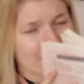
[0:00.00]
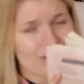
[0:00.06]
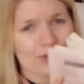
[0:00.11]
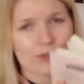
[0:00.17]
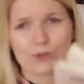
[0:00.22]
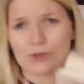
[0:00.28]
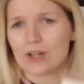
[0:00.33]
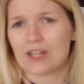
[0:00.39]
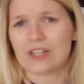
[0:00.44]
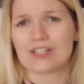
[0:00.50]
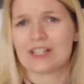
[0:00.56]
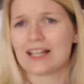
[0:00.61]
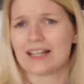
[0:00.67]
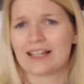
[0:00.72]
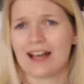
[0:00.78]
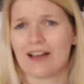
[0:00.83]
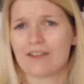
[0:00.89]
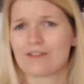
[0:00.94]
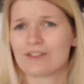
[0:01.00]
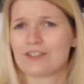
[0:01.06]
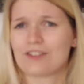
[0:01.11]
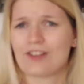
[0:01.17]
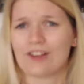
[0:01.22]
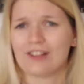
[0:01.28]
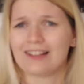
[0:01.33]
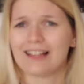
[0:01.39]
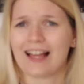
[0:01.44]
strangely enough,
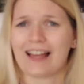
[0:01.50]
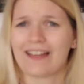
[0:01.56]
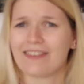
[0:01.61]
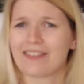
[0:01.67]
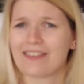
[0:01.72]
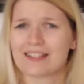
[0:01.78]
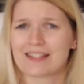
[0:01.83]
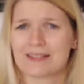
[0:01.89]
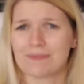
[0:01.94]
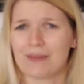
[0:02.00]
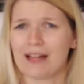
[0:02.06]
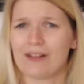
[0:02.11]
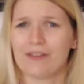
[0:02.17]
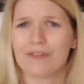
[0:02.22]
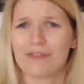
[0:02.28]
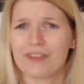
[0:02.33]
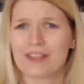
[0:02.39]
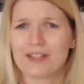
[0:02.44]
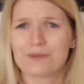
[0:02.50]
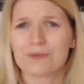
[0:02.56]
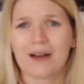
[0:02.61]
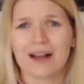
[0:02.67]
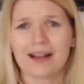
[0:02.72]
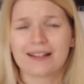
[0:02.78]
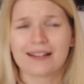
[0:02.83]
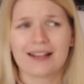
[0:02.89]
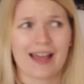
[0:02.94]
don't like the smell of this
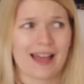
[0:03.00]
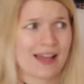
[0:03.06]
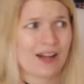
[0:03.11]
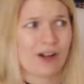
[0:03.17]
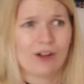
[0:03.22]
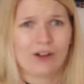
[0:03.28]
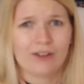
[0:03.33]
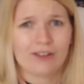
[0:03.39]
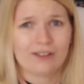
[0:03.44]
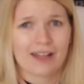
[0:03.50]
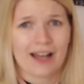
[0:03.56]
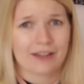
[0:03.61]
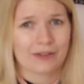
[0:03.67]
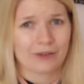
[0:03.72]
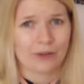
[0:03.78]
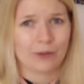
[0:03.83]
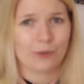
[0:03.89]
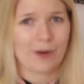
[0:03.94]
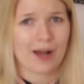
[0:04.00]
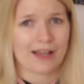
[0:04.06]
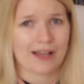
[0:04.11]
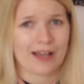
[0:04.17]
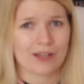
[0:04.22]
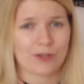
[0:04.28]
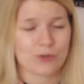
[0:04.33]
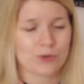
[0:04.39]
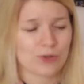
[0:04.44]
one at all. I don't know why.
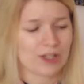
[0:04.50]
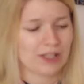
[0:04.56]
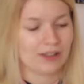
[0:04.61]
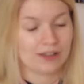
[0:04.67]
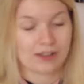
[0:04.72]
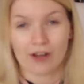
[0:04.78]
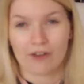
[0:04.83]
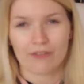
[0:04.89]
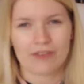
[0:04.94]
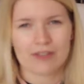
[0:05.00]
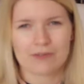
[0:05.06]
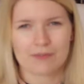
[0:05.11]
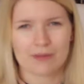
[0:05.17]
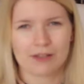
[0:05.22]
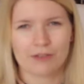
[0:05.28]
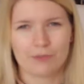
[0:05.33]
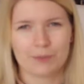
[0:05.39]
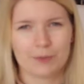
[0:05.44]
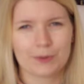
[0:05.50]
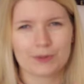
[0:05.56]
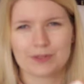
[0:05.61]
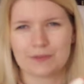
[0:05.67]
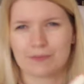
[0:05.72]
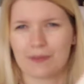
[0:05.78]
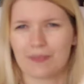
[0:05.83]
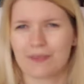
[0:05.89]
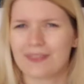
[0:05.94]
I usually love the smell of
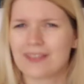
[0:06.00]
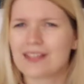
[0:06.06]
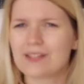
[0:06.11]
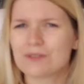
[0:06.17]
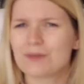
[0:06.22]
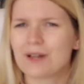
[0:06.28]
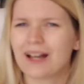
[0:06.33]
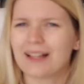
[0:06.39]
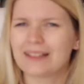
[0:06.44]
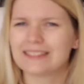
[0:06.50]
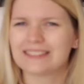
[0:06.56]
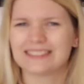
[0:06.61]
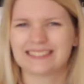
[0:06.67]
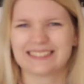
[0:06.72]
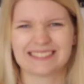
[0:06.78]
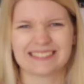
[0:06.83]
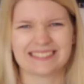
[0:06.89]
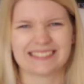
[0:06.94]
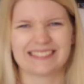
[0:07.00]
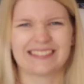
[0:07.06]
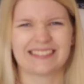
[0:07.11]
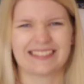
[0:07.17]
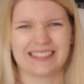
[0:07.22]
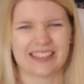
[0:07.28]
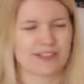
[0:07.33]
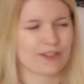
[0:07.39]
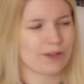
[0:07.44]
books, but this one,
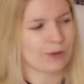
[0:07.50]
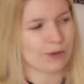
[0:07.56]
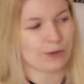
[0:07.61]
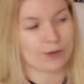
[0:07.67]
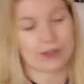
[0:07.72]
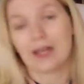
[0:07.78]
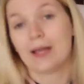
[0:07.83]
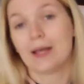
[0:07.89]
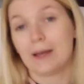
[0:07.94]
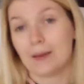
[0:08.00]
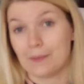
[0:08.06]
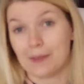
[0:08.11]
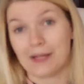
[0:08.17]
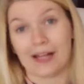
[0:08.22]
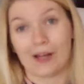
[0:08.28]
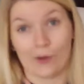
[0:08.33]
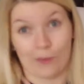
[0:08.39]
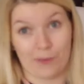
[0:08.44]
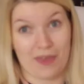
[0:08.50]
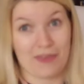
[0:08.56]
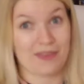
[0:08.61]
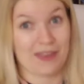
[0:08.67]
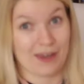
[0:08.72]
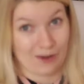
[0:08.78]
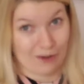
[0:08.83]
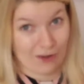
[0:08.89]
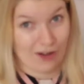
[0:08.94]
not so good. But I hope that
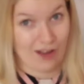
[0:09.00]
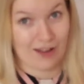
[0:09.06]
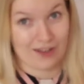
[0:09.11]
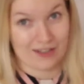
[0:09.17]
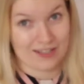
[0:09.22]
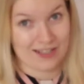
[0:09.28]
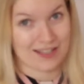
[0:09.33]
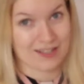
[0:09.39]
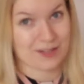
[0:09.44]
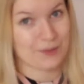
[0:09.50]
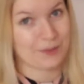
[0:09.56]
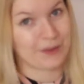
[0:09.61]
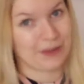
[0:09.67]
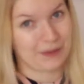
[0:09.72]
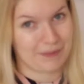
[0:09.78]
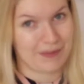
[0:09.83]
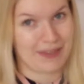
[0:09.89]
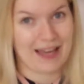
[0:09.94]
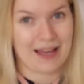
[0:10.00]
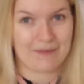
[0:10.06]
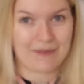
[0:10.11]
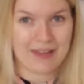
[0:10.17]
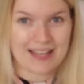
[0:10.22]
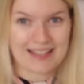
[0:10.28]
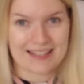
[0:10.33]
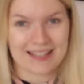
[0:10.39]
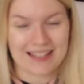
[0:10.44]
the content will be
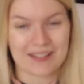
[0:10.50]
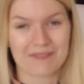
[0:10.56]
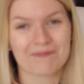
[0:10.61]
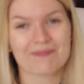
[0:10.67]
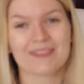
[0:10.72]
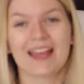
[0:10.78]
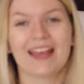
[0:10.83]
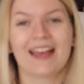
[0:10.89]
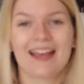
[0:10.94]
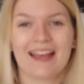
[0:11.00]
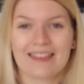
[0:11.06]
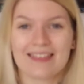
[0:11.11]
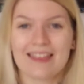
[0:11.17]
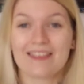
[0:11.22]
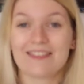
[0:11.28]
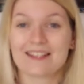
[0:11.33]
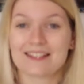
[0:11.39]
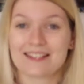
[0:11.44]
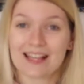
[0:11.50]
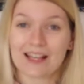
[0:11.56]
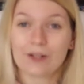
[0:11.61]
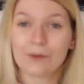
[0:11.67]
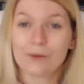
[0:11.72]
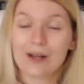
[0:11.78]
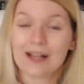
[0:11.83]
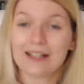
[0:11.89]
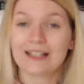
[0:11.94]
amazing. Then the
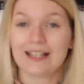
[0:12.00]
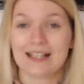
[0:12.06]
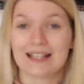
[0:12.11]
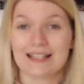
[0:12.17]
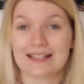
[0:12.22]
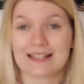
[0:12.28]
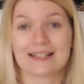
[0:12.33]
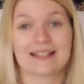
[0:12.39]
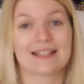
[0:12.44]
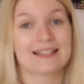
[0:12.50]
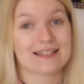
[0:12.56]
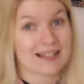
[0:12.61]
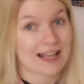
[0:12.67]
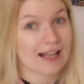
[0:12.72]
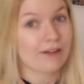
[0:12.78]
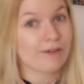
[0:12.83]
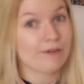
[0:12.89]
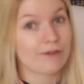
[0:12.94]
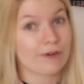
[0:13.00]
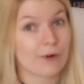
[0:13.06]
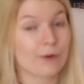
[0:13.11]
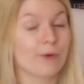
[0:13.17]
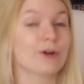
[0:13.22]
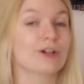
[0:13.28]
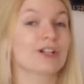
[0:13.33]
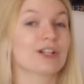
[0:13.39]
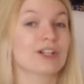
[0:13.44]
second one is Self
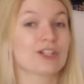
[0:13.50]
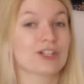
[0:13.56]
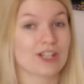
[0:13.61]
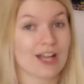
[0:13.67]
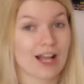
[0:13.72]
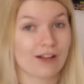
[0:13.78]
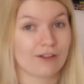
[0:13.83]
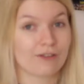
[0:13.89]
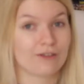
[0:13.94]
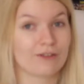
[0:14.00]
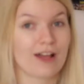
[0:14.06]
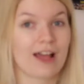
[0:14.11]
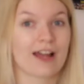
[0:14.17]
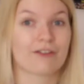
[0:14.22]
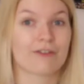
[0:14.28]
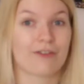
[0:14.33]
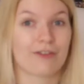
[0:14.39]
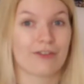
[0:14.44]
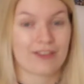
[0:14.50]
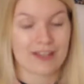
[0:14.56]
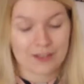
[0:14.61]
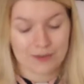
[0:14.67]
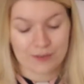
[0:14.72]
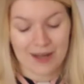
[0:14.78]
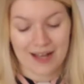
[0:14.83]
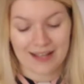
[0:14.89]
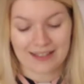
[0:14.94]
or Shelf, and for
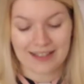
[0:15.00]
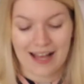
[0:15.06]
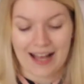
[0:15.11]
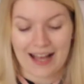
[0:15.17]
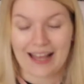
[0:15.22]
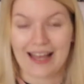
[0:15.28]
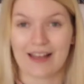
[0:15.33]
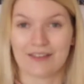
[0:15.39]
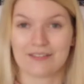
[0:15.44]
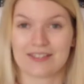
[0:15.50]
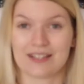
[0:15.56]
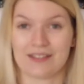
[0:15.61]
this one I have